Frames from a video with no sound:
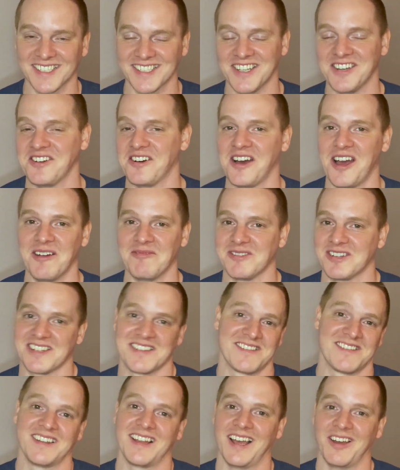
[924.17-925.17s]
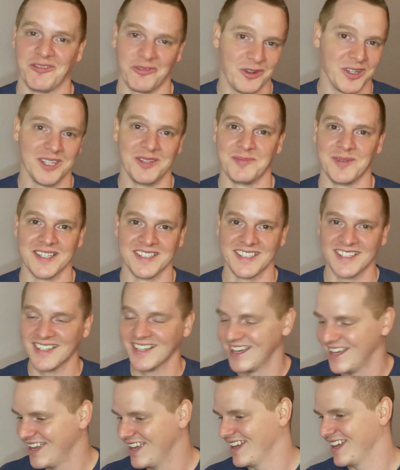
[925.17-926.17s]
So I'm just really busy.
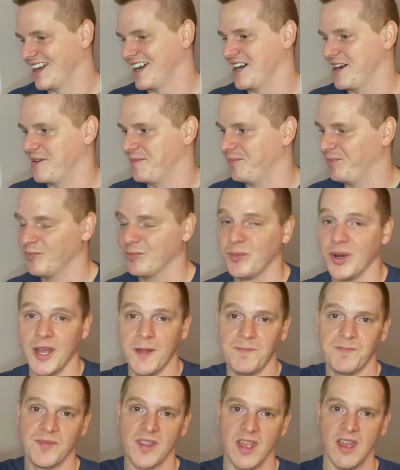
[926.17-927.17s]
But